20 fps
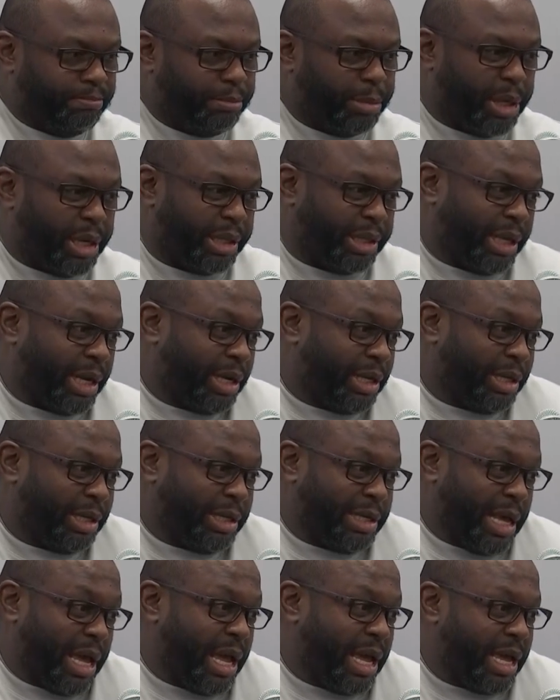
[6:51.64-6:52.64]
but at the end of the
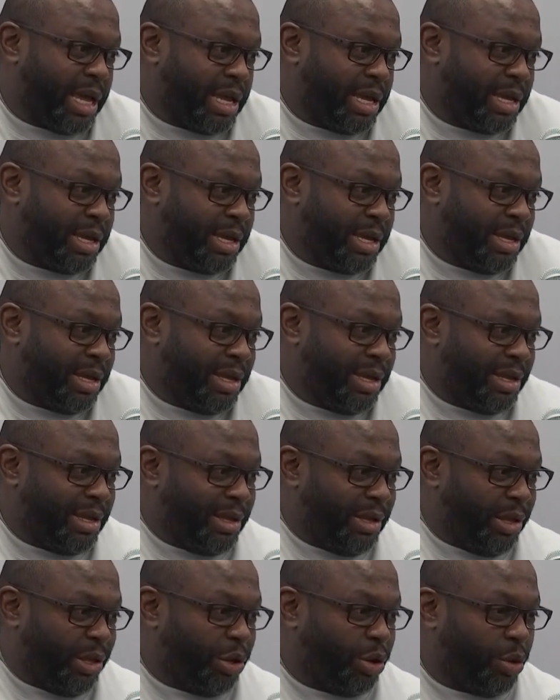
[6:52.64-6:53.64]
day,
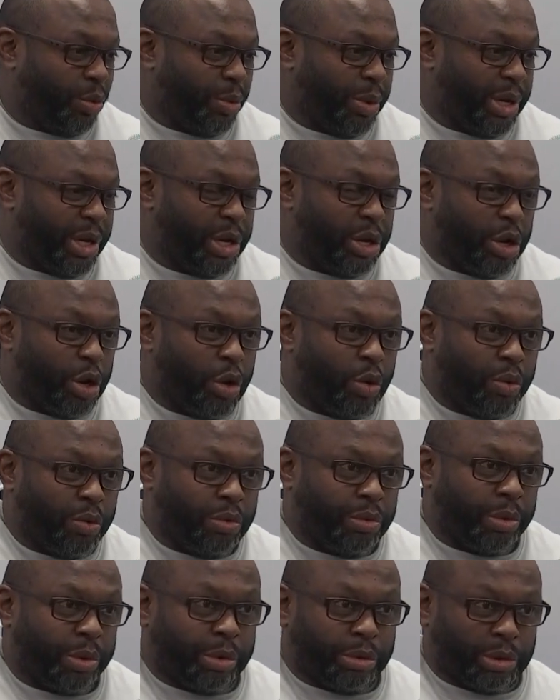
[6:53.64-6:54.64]
you know, we didn't know
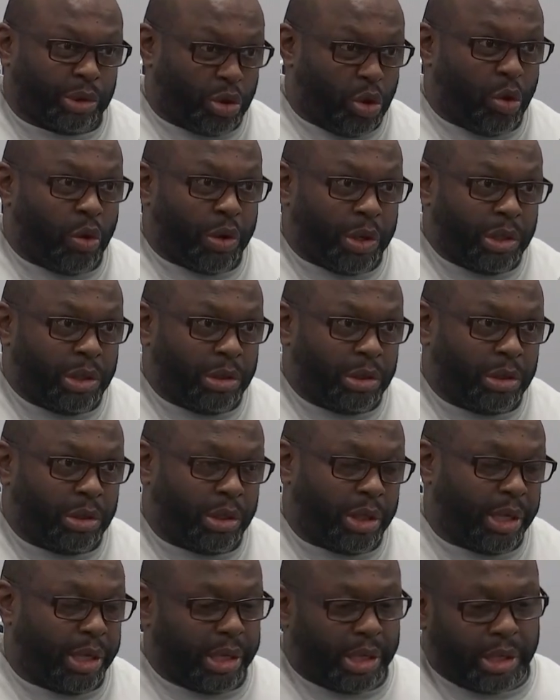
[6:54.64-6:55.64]
where it was going,
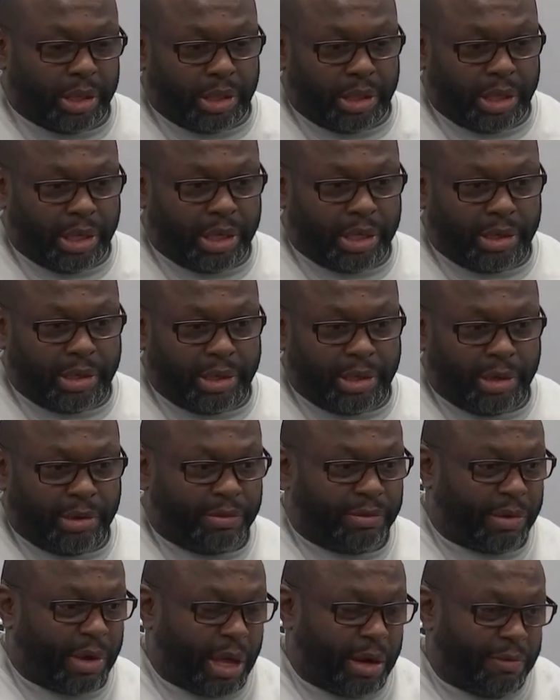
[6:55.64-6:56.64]
and
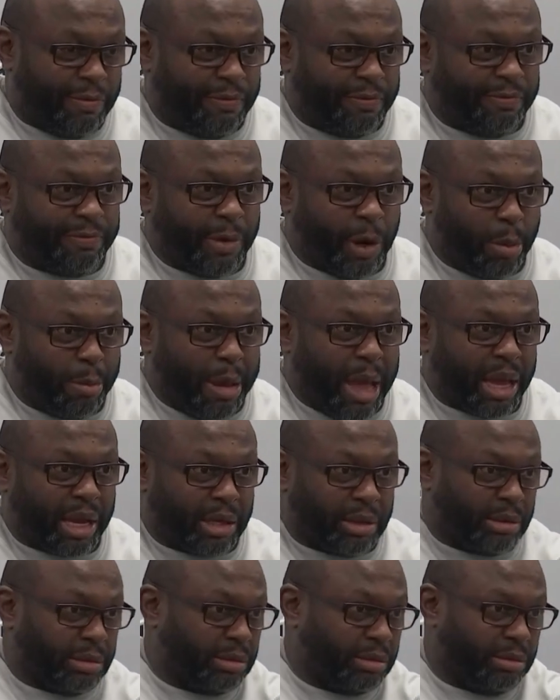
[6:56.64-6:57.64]
it kind of fell
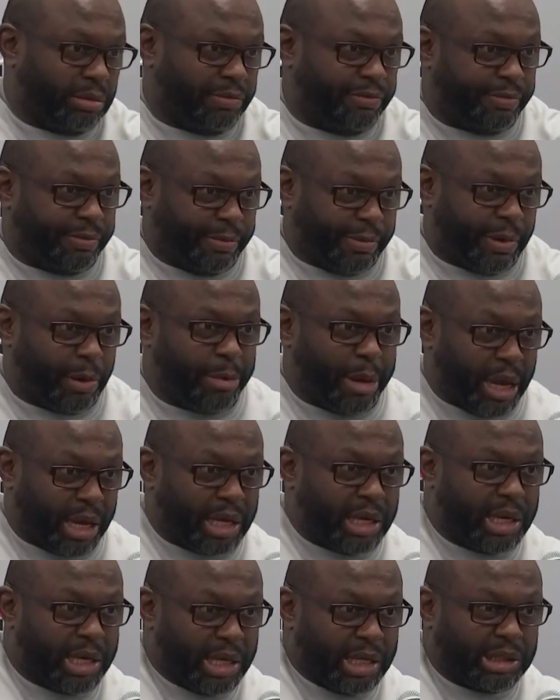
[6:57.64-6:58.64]
back
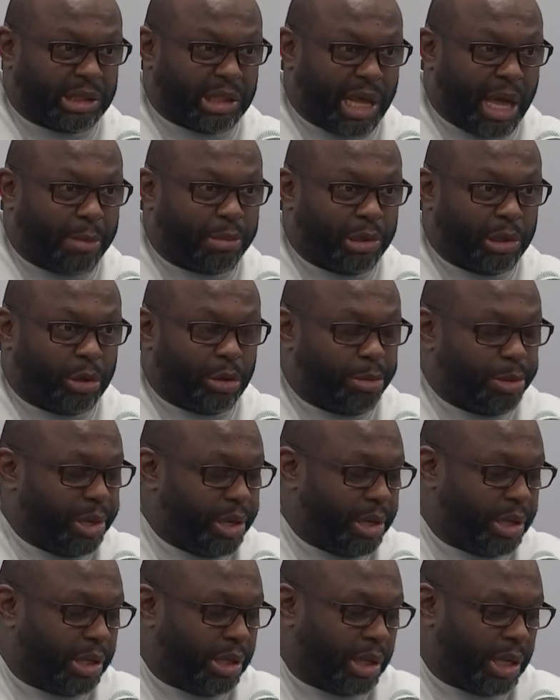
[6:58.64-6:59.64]
into his lap a little
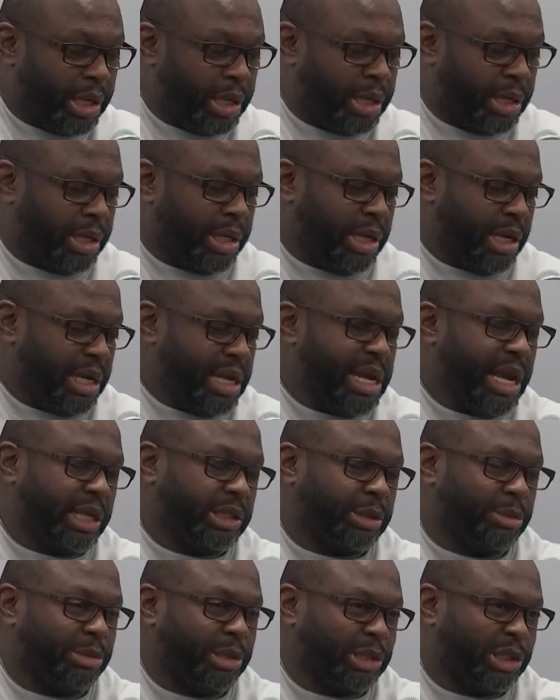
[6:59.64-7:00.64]
bit. And then he
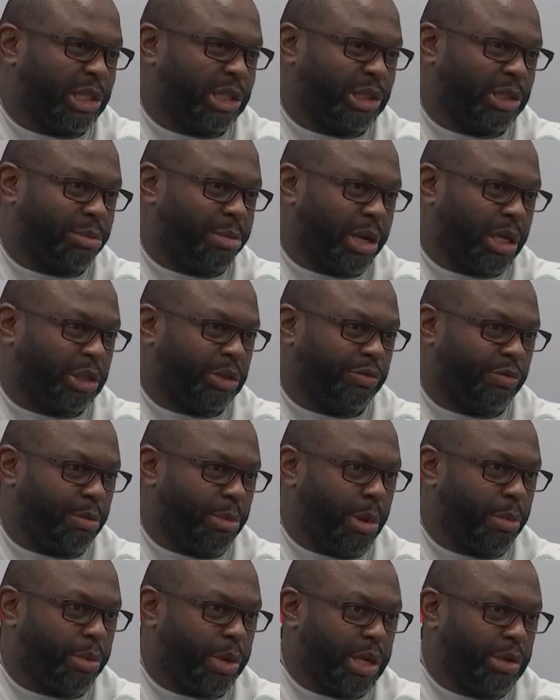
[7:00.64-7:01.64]
had some decision to make.
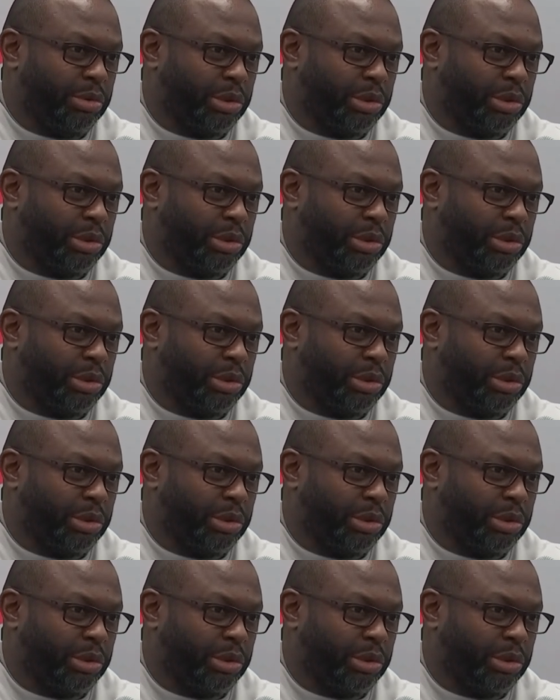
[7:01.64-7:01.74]
Remember, he